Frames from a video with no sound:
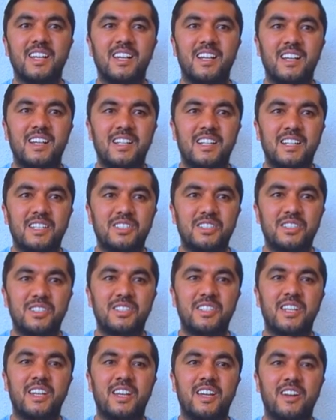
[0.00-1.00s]
Uh, she
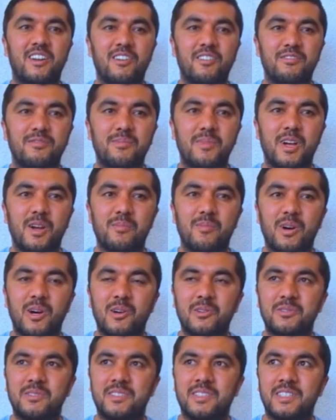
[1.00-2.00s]
take care of me
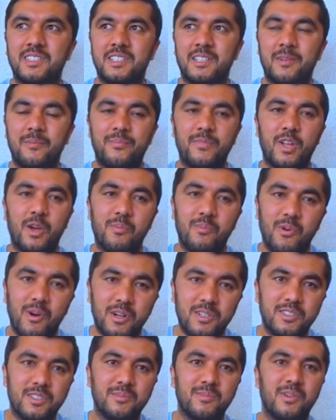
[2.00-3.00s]
about uh,
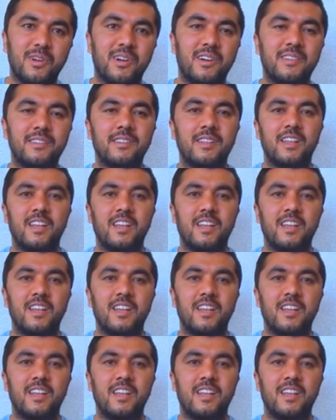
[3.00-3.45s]
apartment,